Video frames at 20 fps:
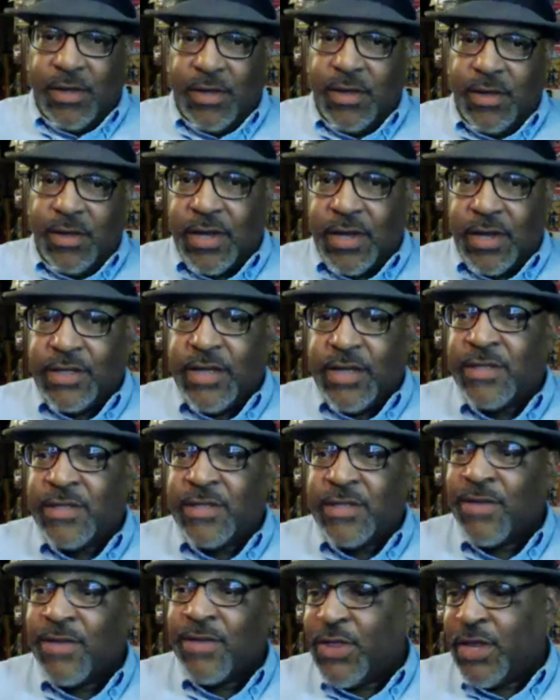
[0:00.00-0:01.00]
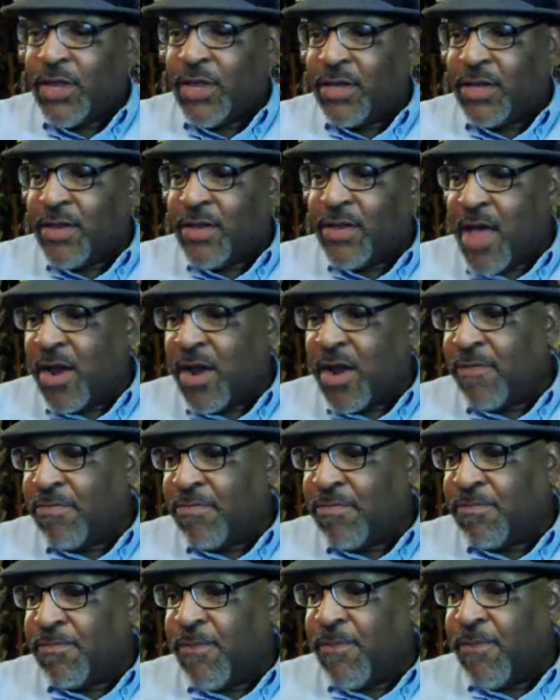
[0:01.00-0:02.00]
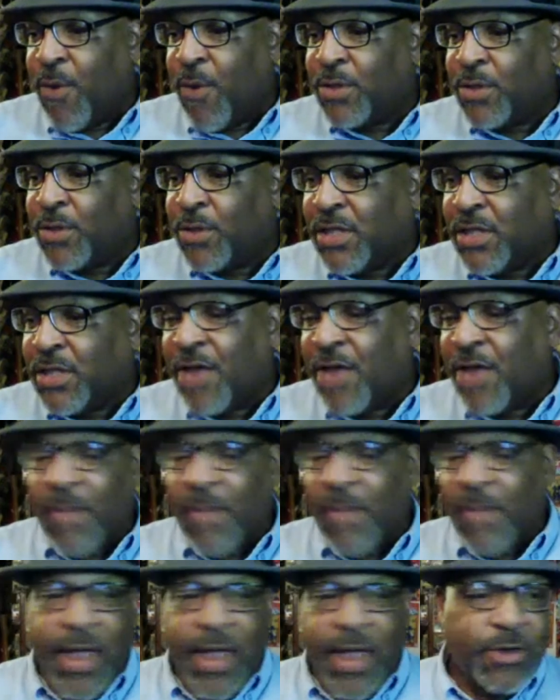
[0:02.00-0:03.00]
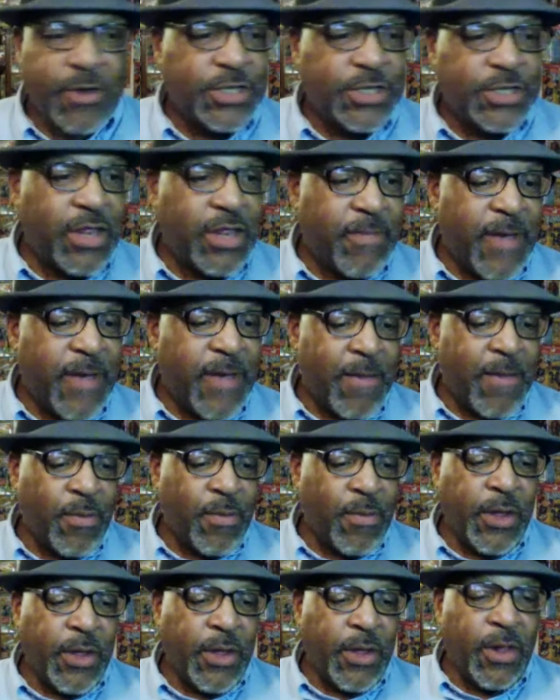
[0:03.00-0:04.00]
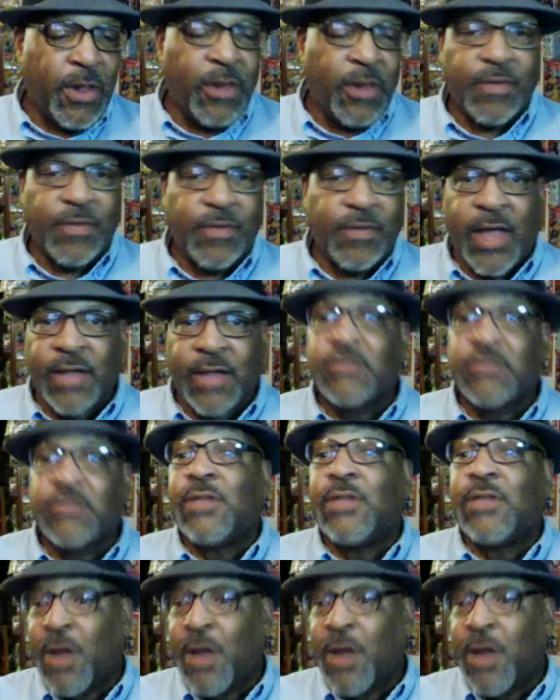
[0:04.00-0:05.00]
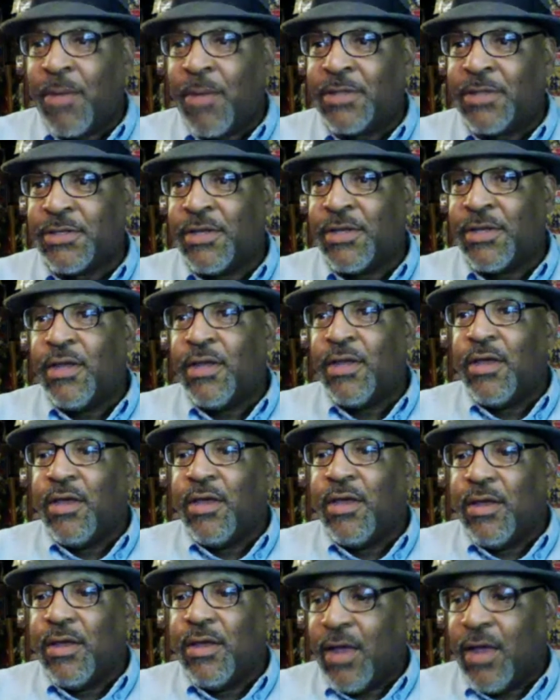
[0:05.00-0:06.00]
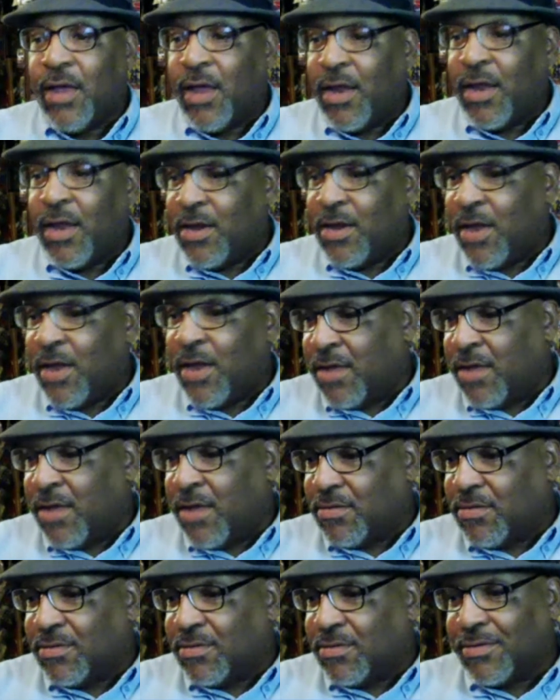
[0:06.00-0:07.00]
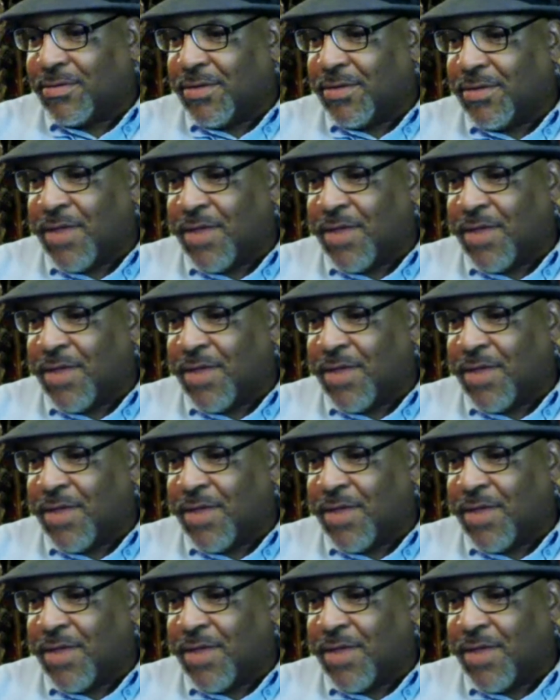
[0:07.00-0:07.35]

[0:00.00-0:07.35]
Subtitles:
condense everything down, and I've focused a lot of my energy on the Batmobile and some comics. And yeah,